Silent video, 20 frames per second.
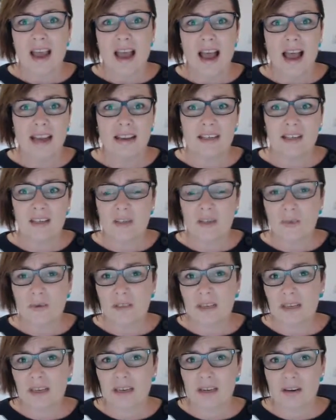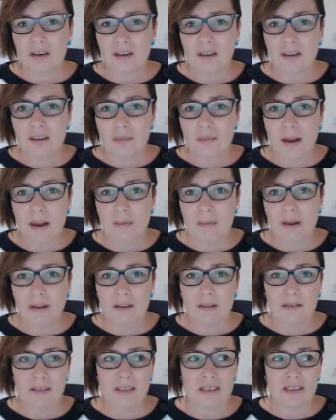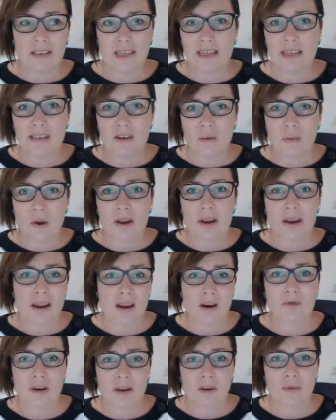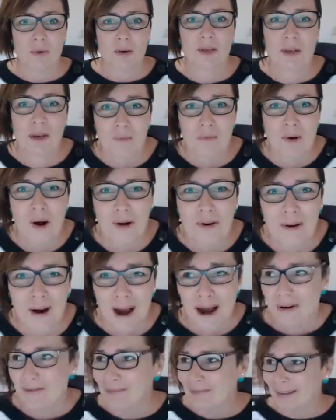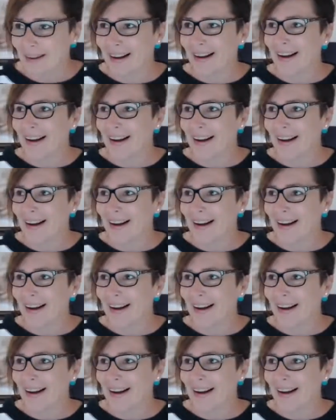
hey, just wanted to let you know that the PayPal link's not working and I really wanted to deprogram.